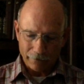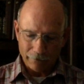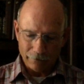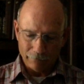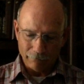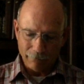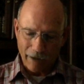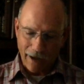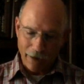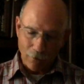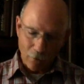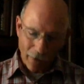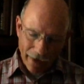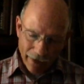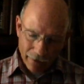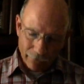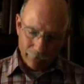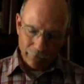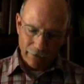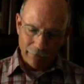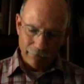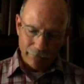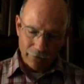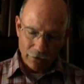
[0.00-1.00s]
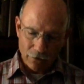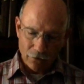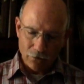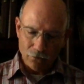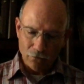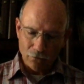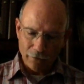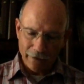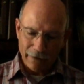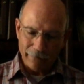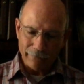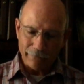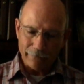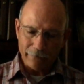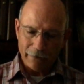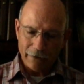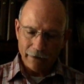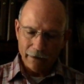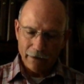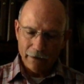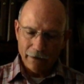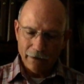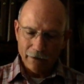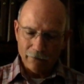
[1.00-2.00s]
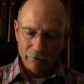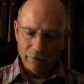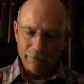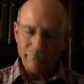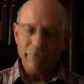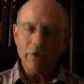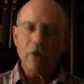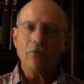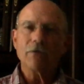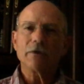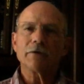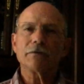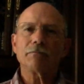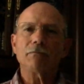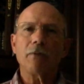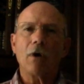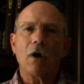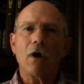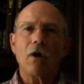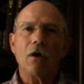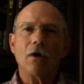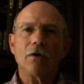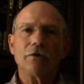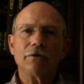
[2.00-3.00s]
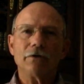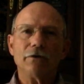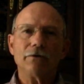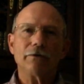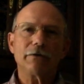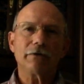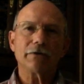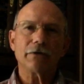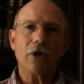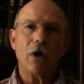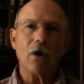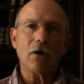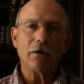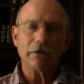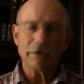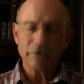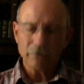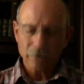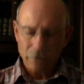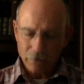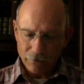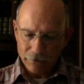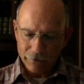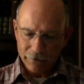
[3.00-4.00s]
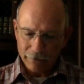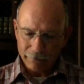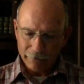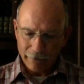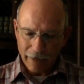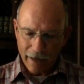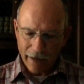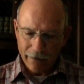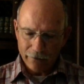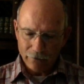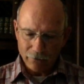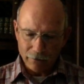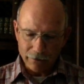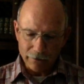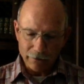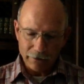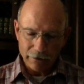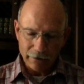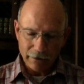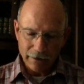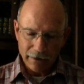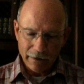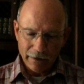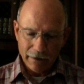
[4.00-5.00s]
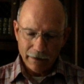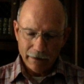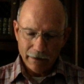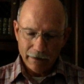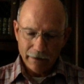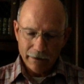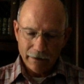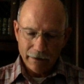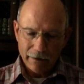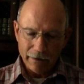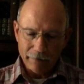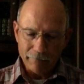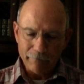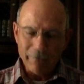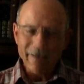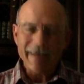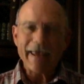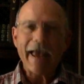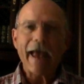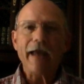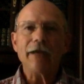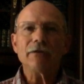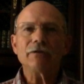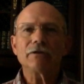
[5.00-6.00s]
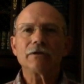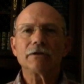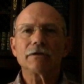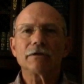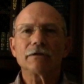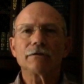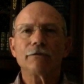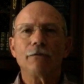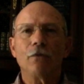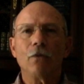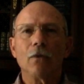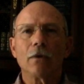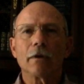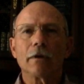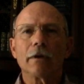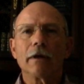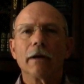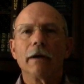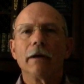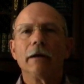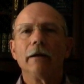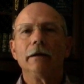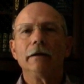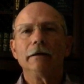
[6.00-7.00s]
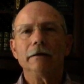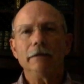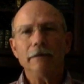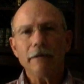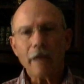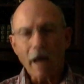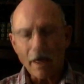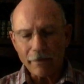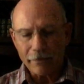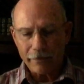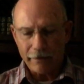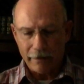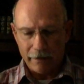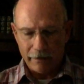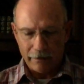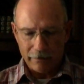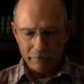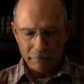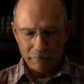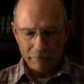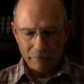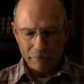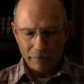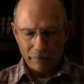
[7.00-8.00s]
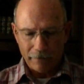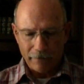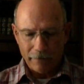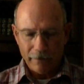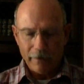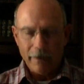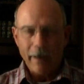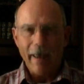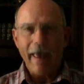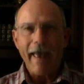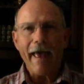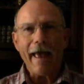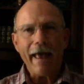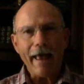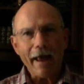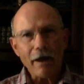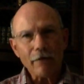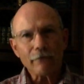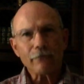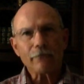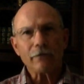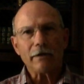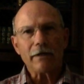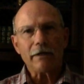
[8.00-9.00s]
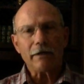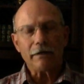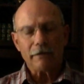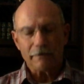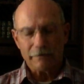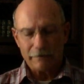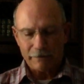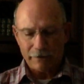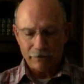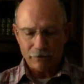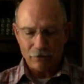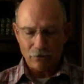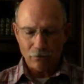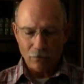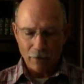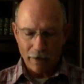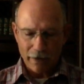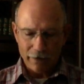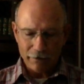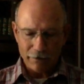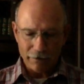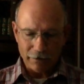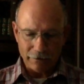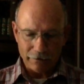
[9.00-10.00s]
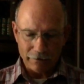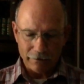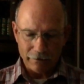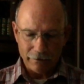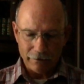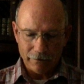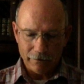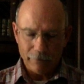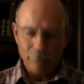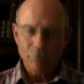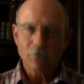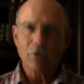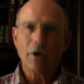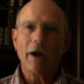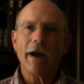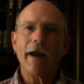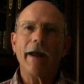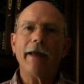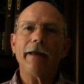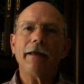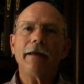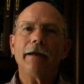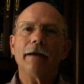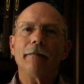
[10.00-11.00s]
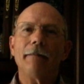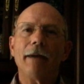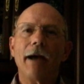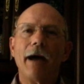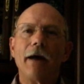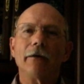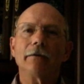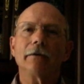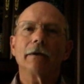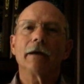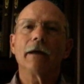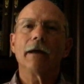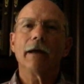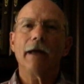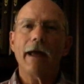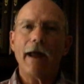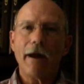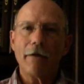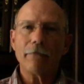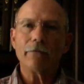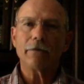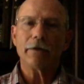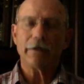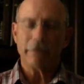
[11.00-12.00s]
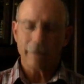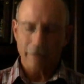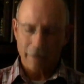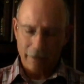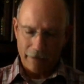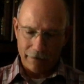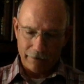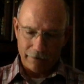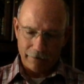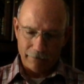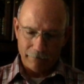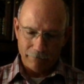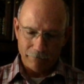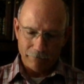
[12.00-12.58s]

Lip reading: By way of review, we've noticed Paul uses all-inclusive language. Be anxious for nothing, every situation. Pray about everything.